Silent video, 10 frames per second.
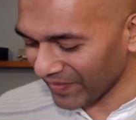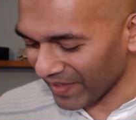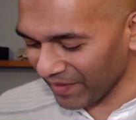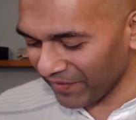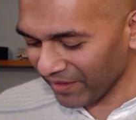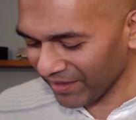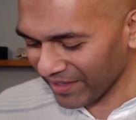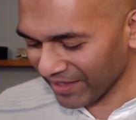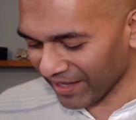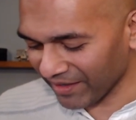if you look at
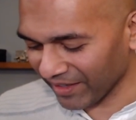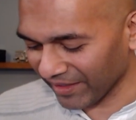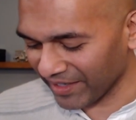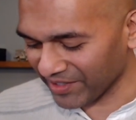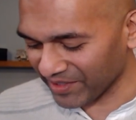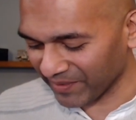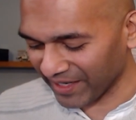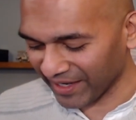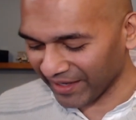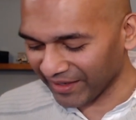the calculations we
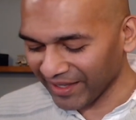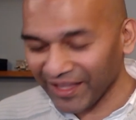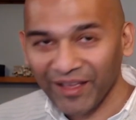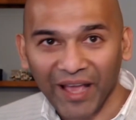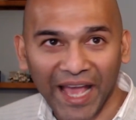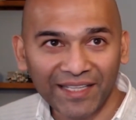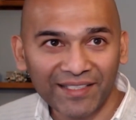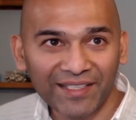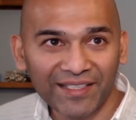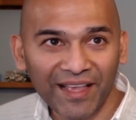had, at
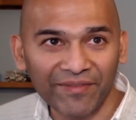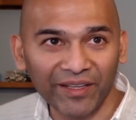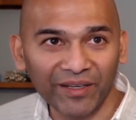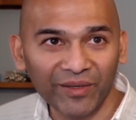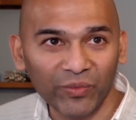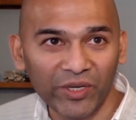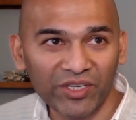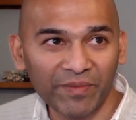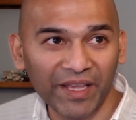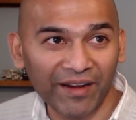7, we
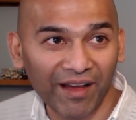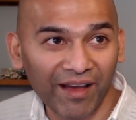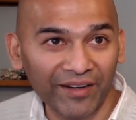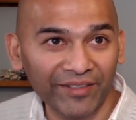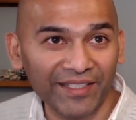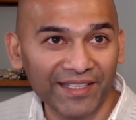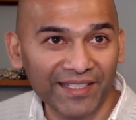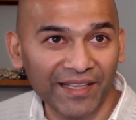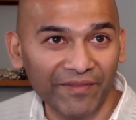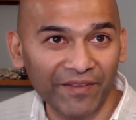should be at
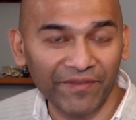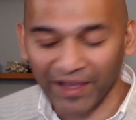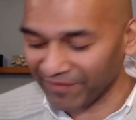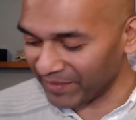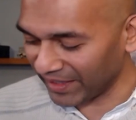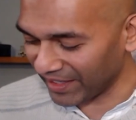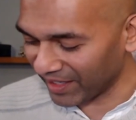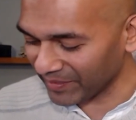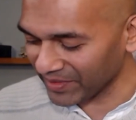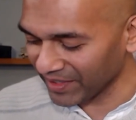175
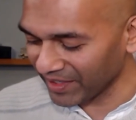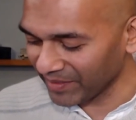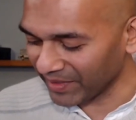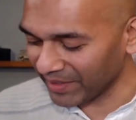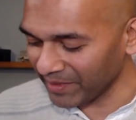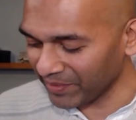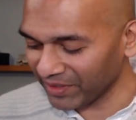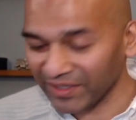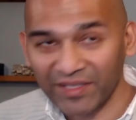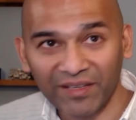milliamps. But let me
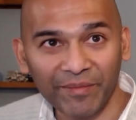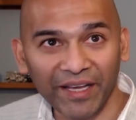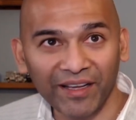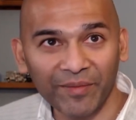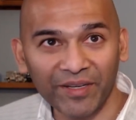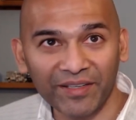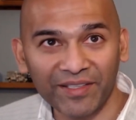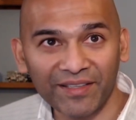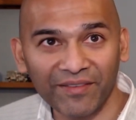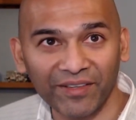put this all back up here to
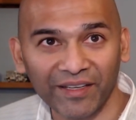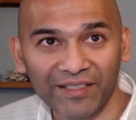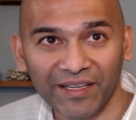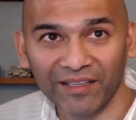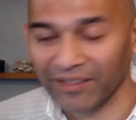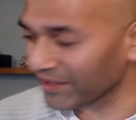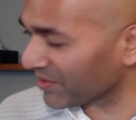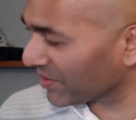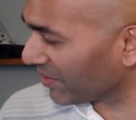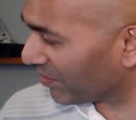7 and take a look at the
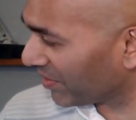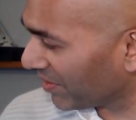scope.